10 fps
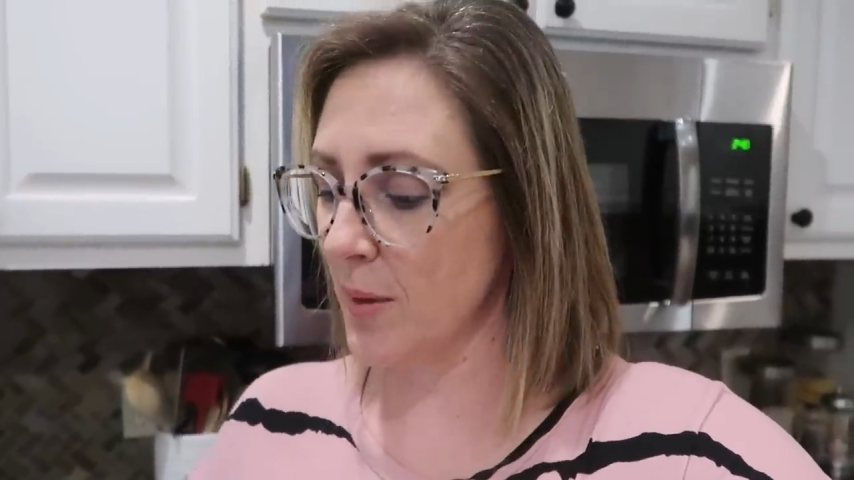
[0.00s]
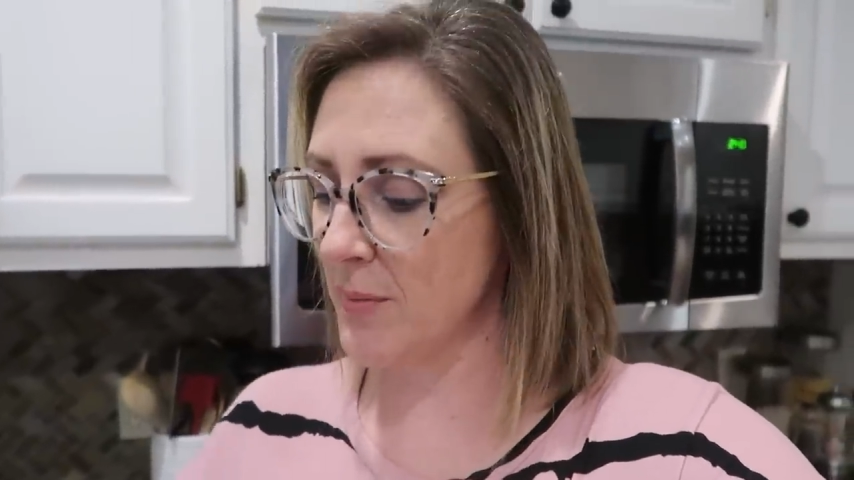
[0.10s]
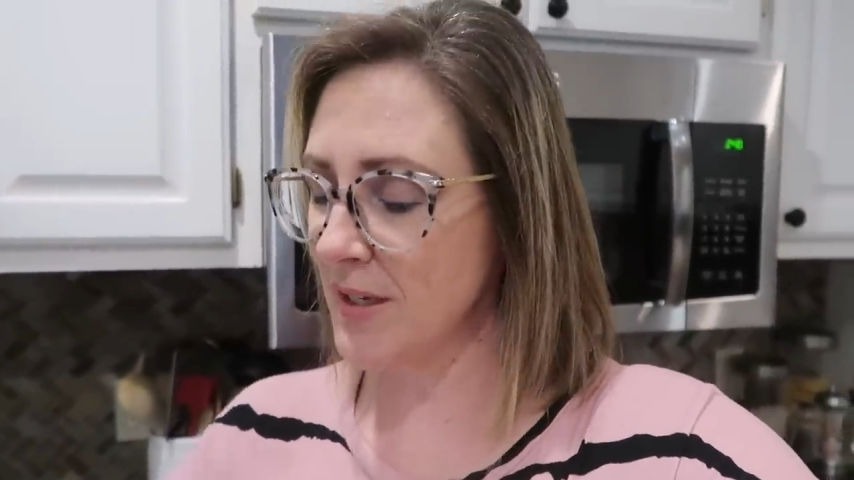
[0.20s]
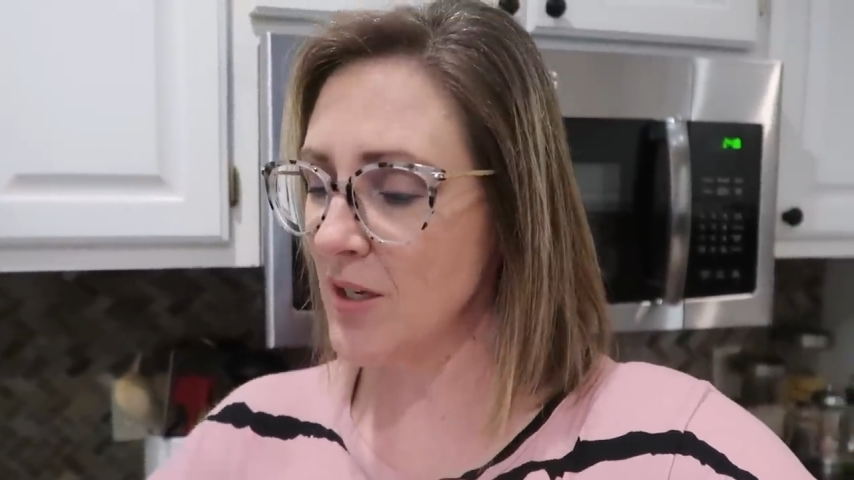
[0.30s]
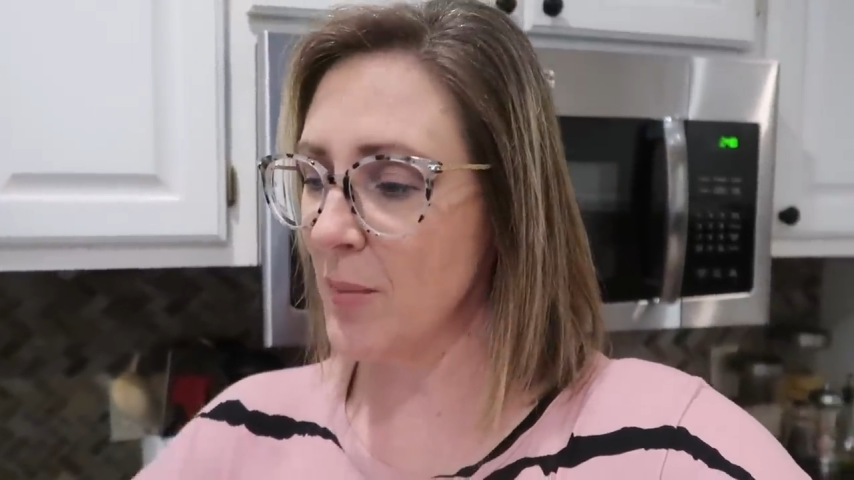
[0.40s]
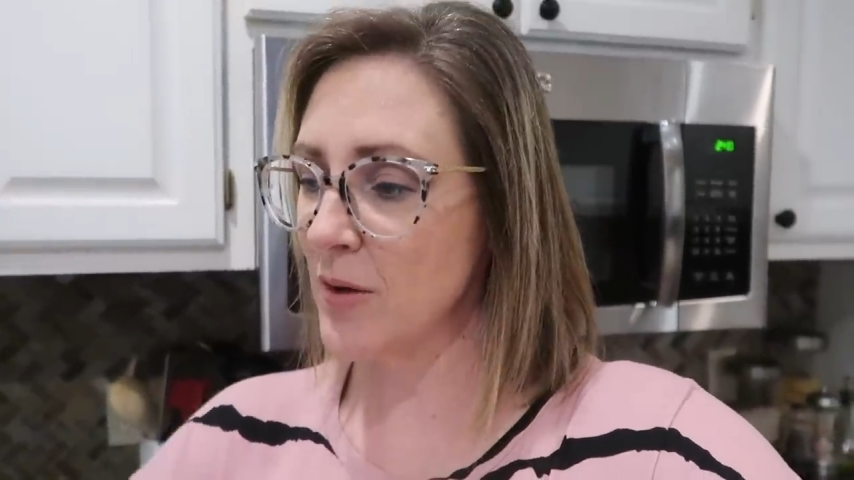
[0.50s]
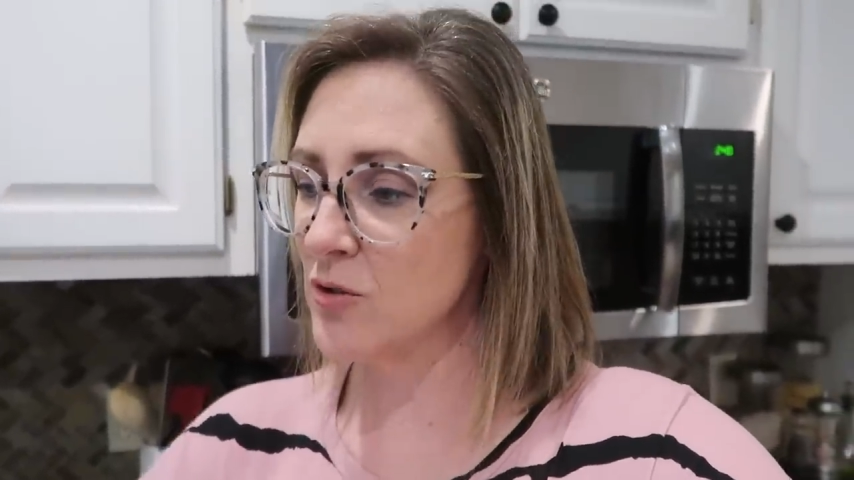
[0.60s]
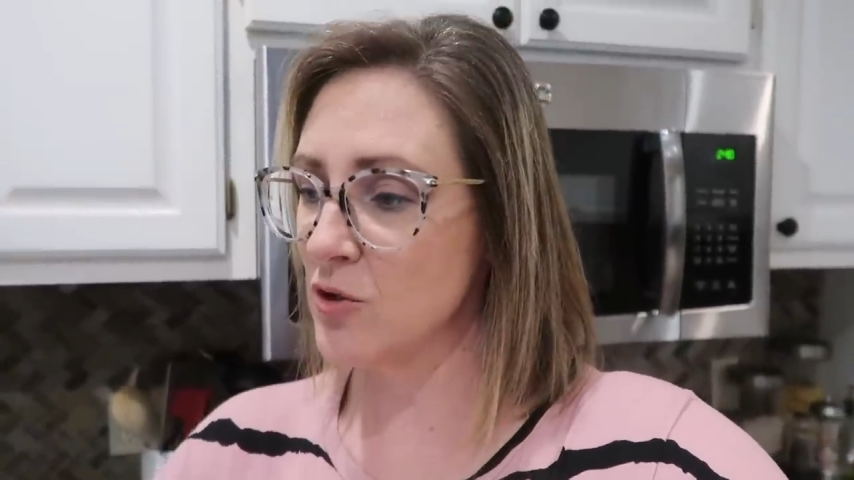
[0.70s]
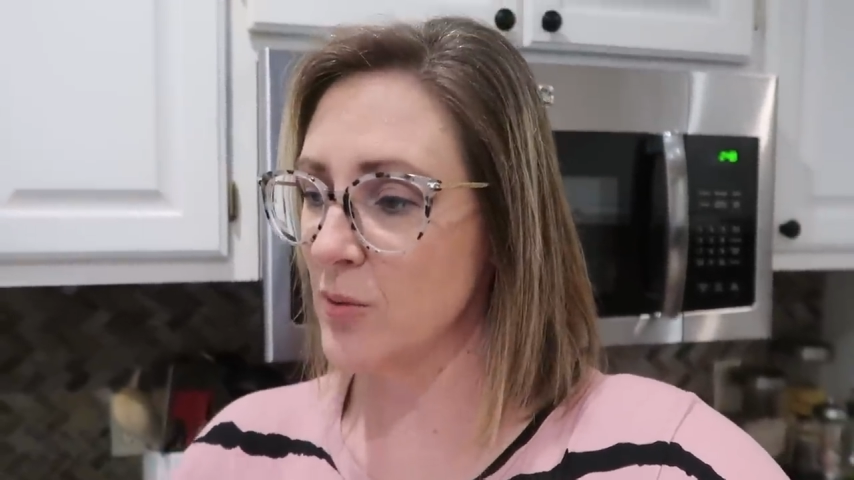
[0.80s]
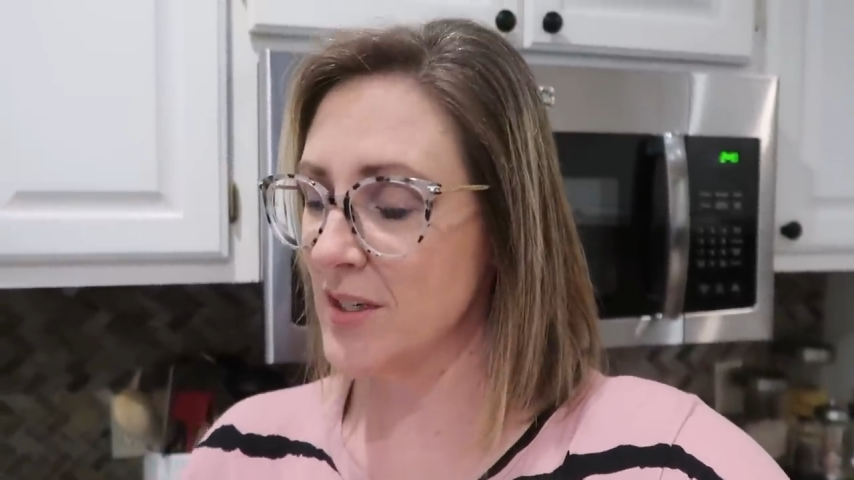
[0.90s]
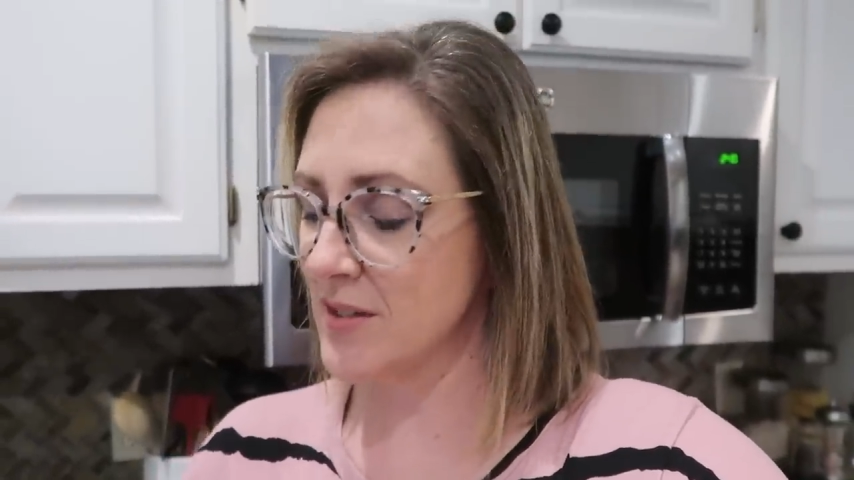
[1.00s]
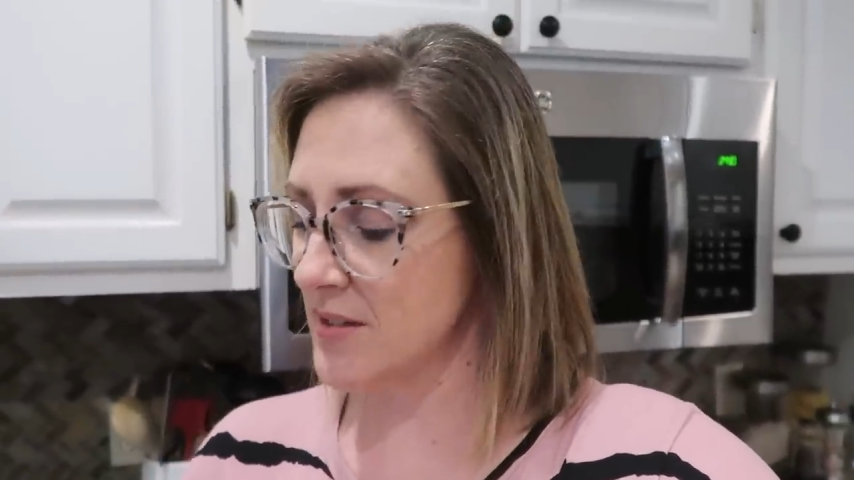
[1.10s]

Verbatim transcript: I'm thinking about doing